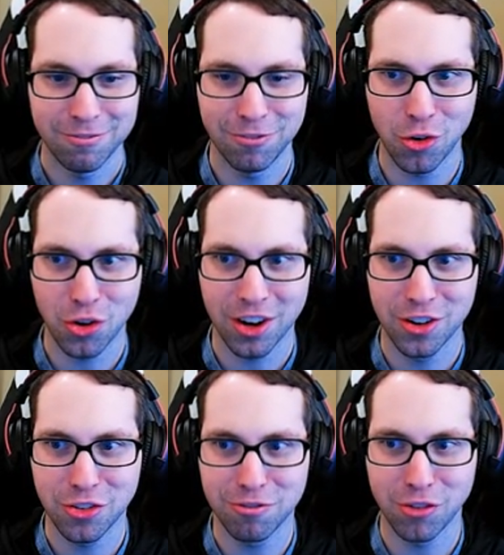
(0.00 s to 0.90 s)

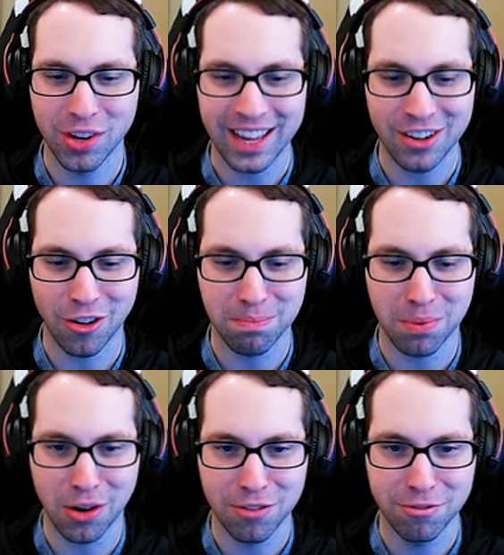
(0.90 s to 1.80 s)
448 yard
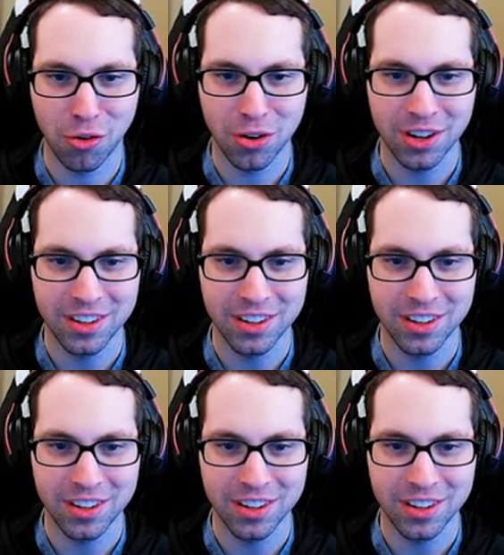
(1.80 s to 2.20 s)
par 4.